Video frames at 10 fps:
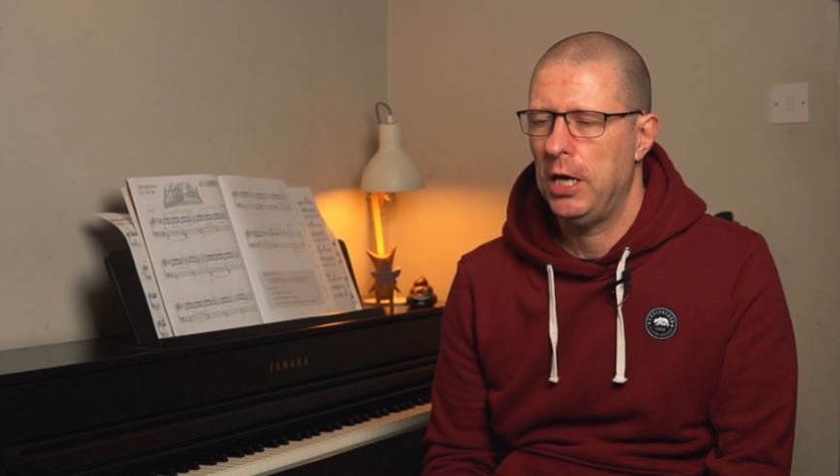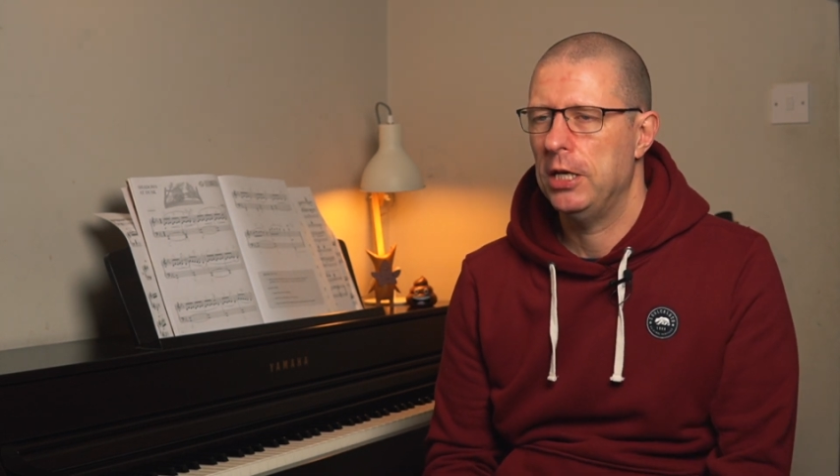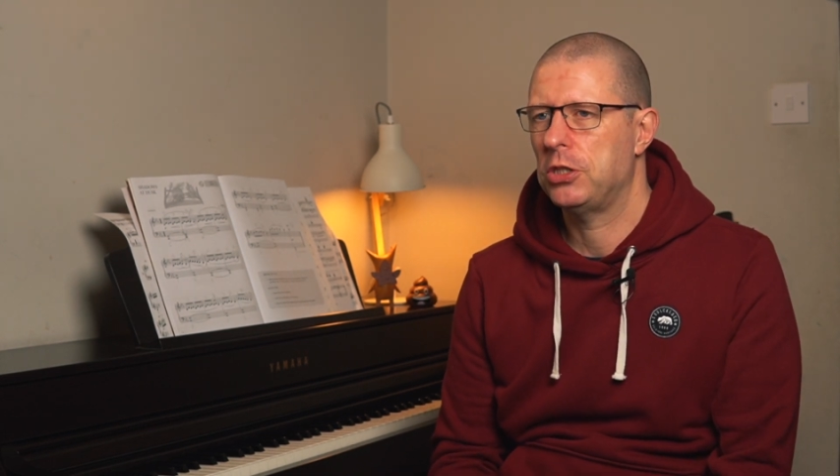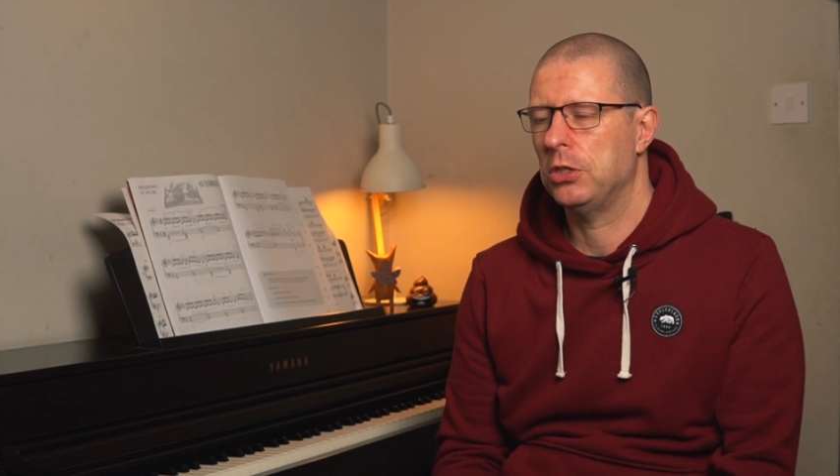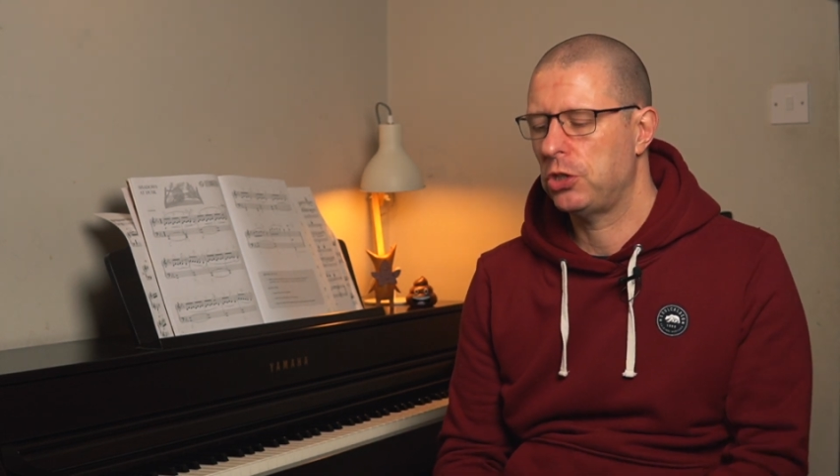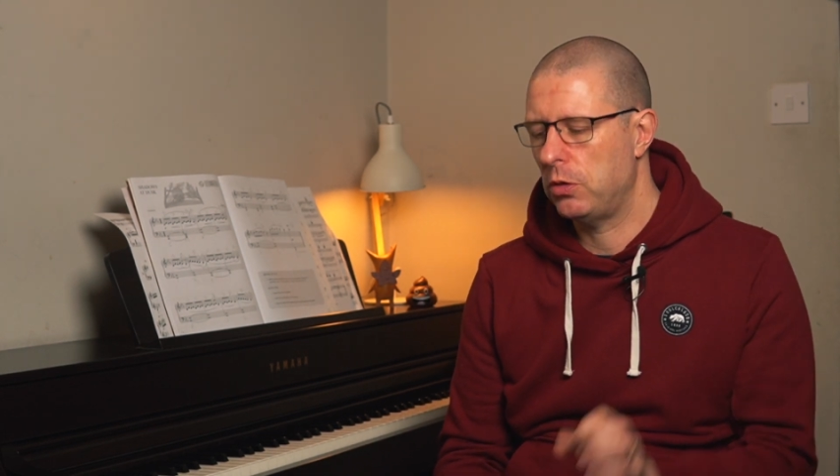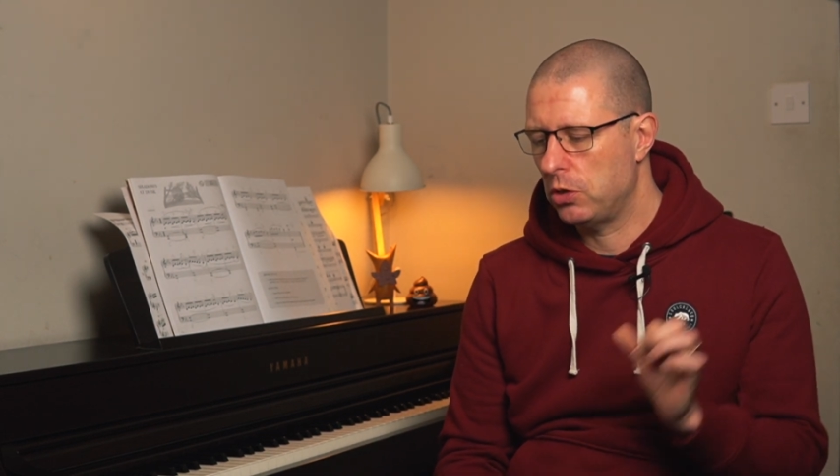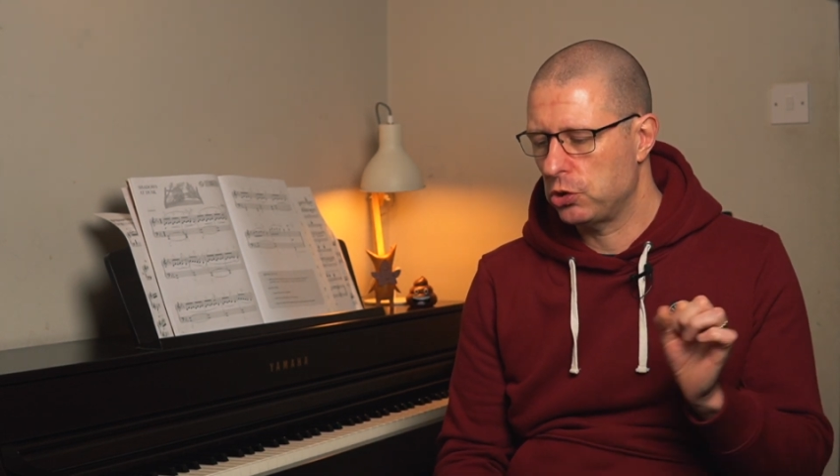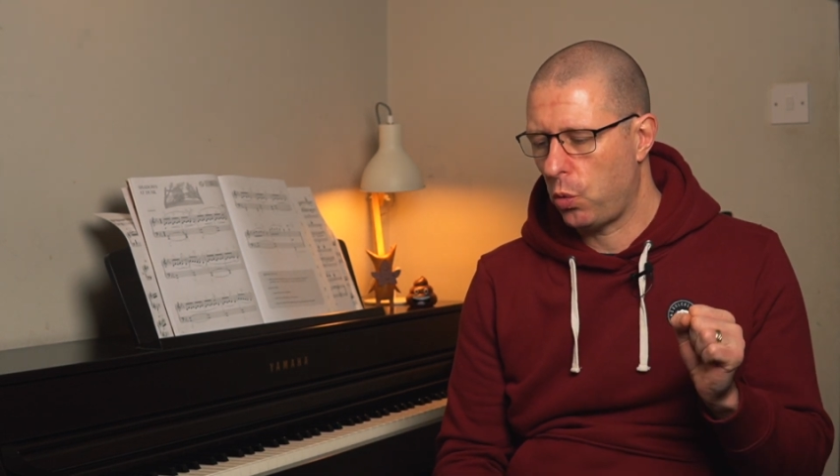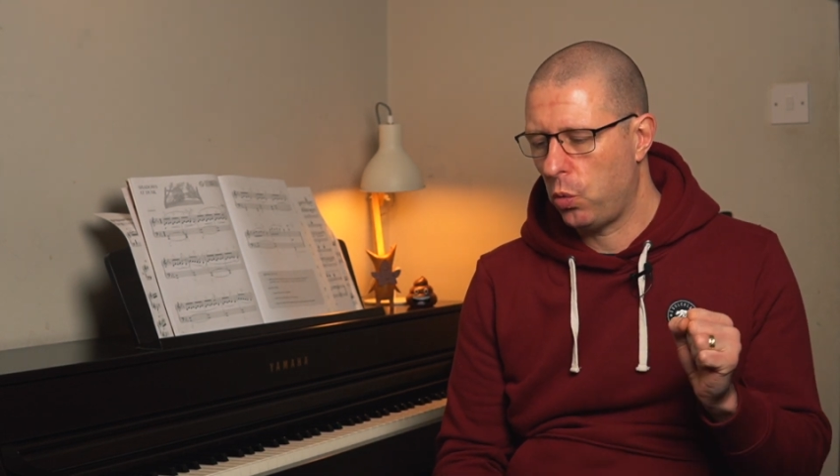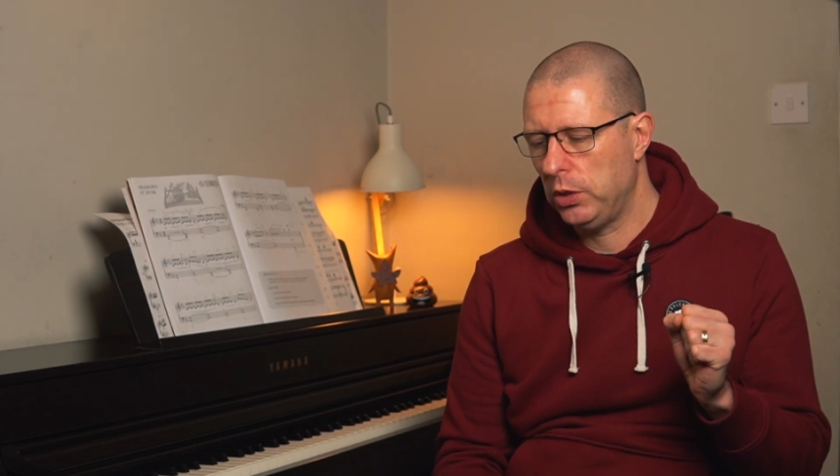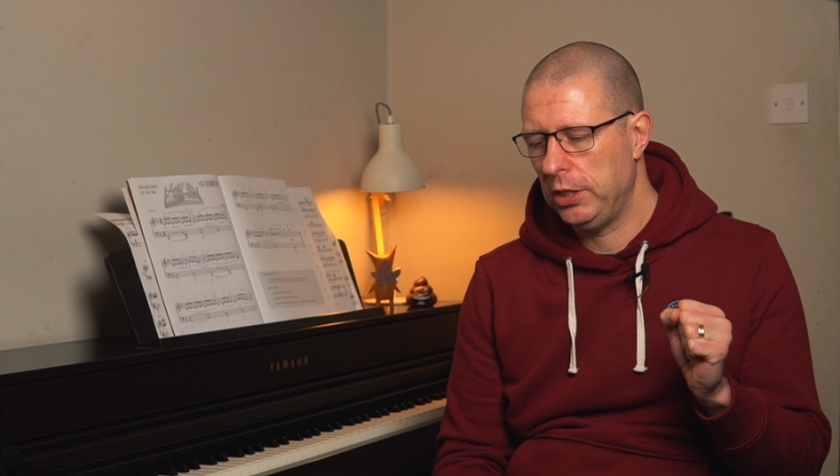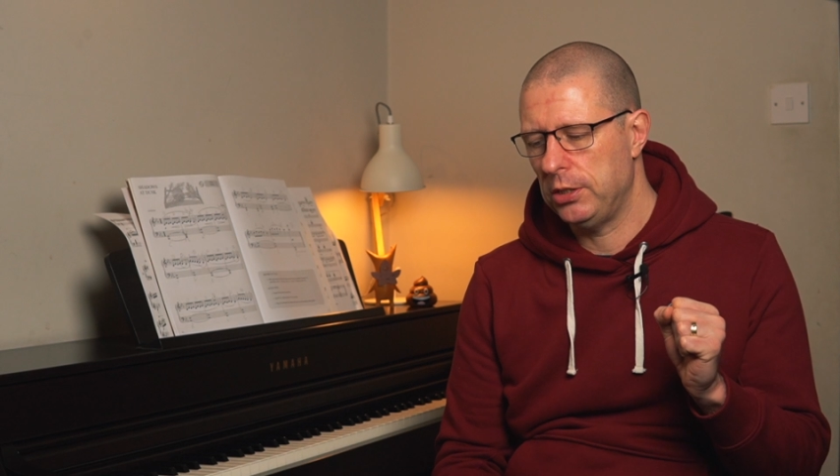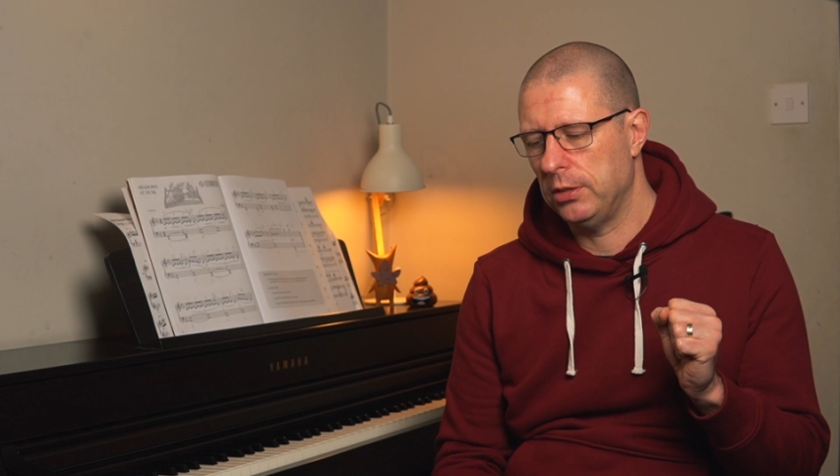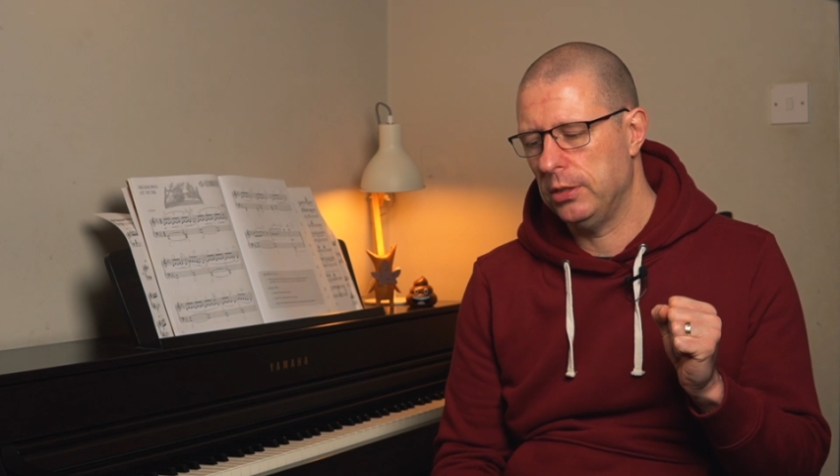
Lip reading: it turns out there's only